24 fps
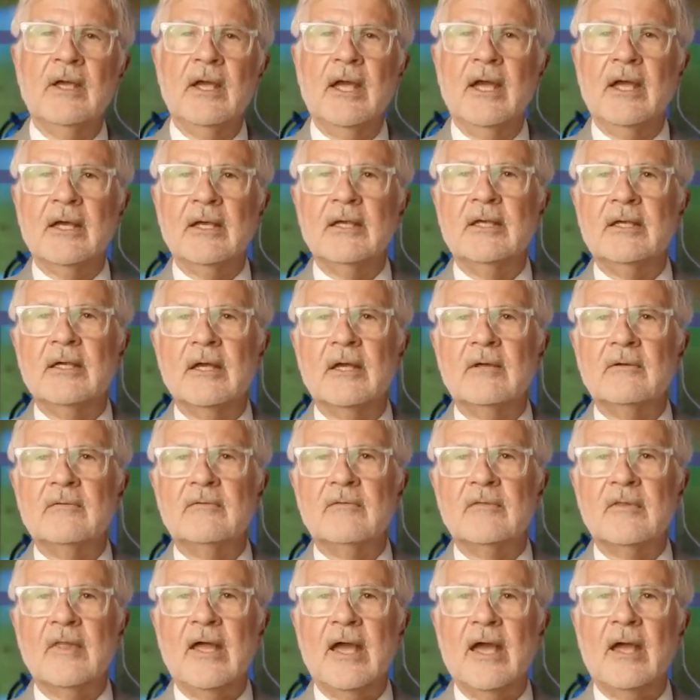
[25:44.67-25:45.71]
and
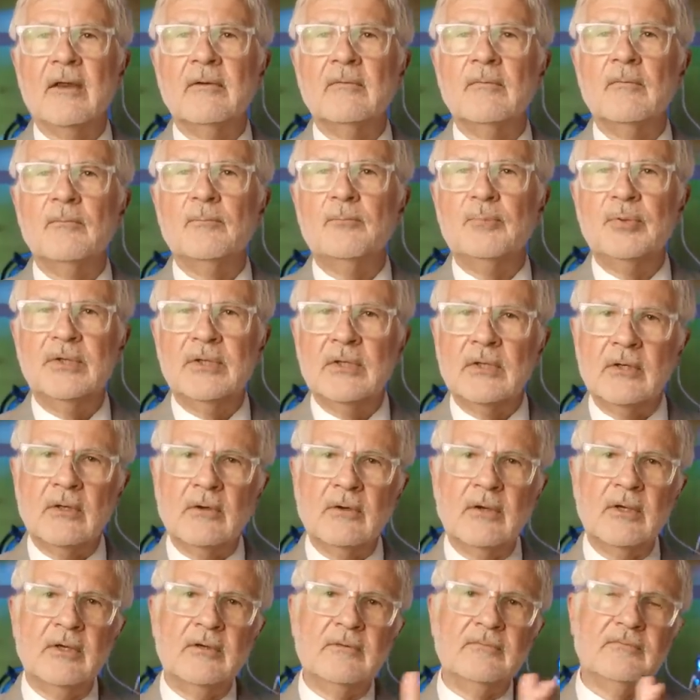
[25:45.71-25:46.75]
get that
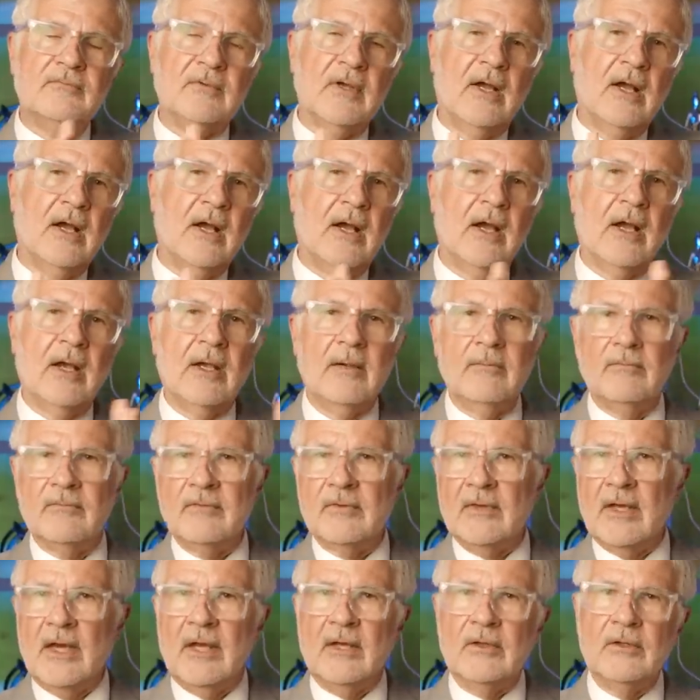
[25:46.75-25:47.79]
period of time
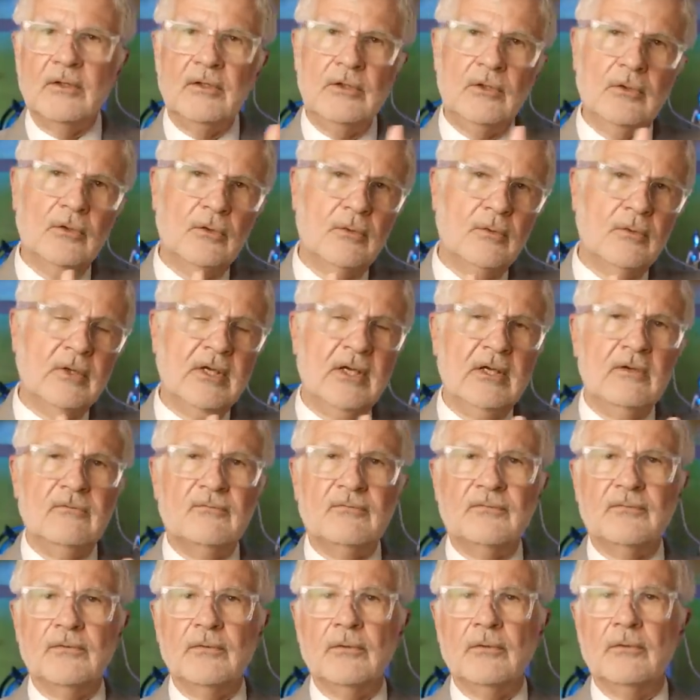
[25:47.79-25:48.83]
that you eat
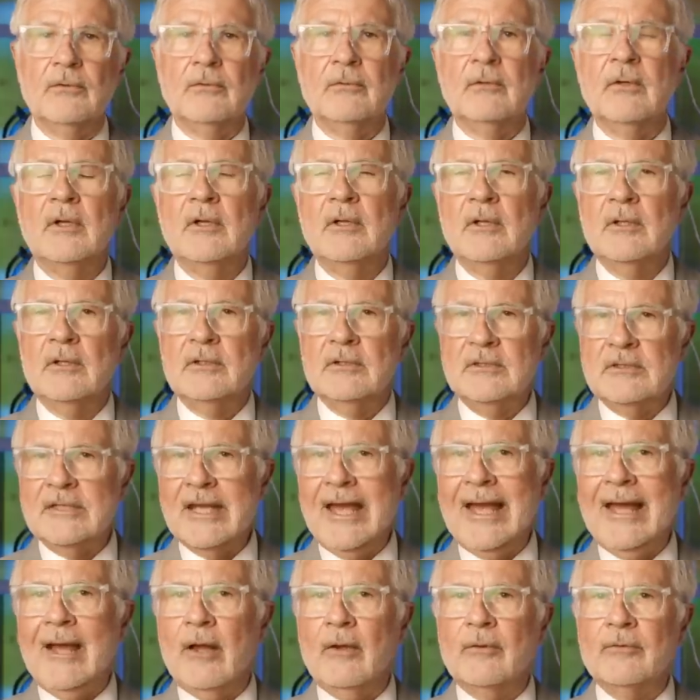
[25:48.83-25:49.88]
food
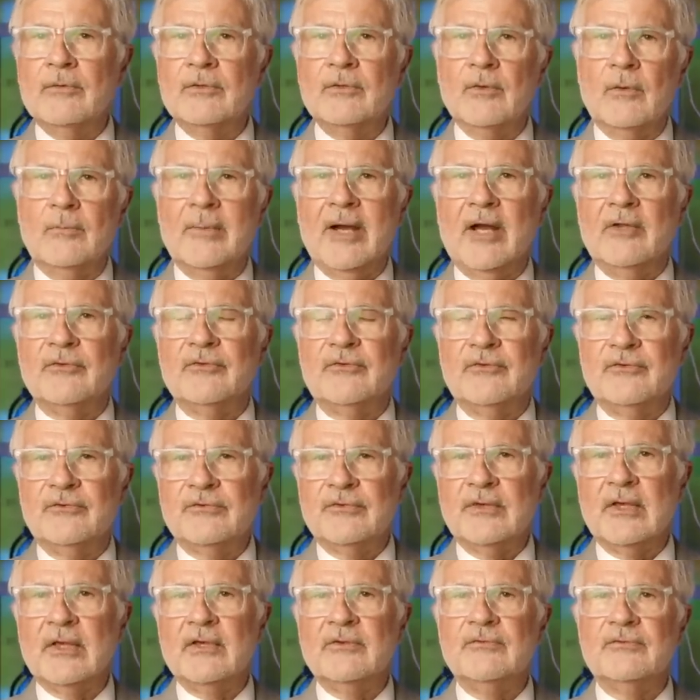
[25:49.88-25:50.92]
down to about
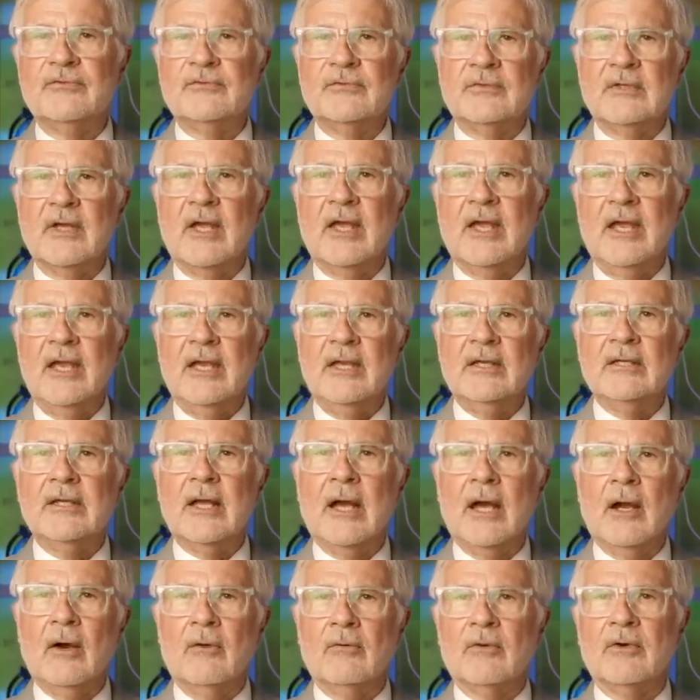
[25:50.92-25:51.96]
six to eight
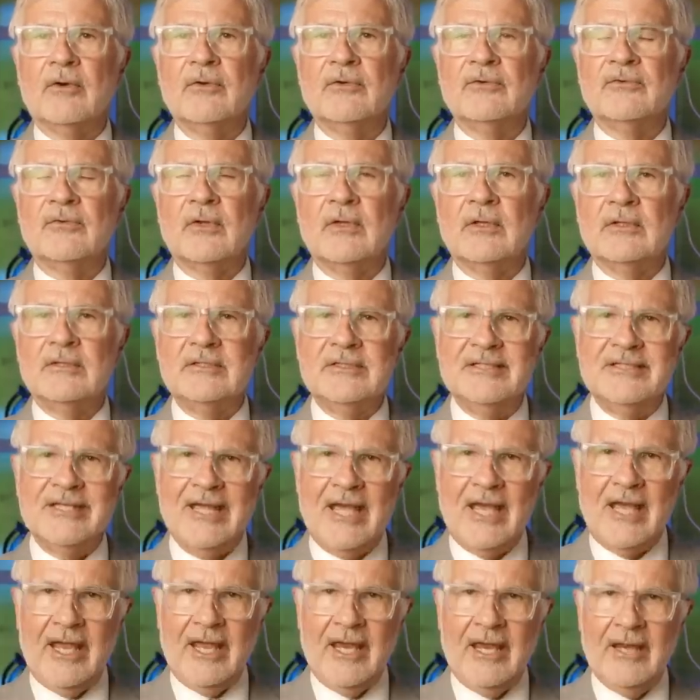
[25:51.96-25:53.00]
hours a
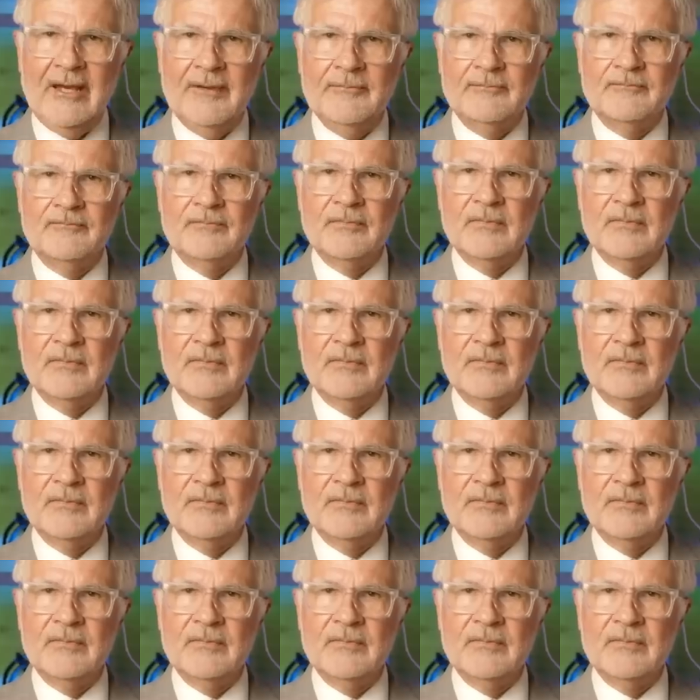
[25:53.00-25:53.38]
day,